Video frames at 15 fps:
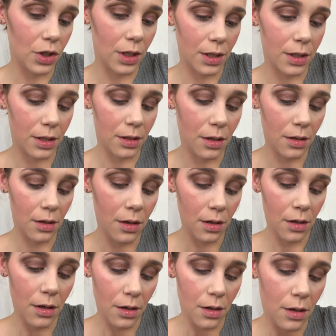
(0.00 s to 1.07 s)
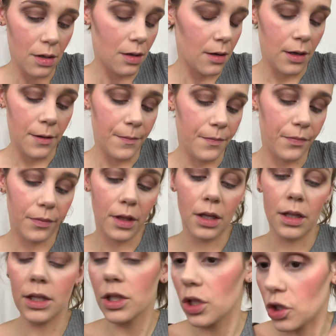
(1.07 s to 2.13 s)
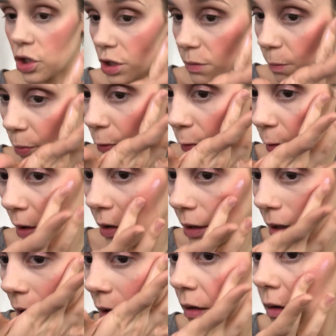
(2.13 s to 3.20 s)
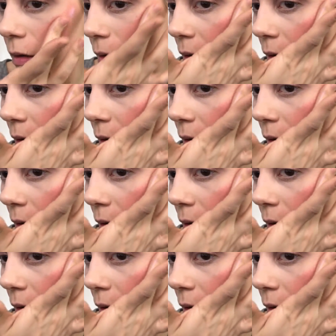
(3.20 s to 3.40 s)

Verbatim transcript: just, this is just brilliant.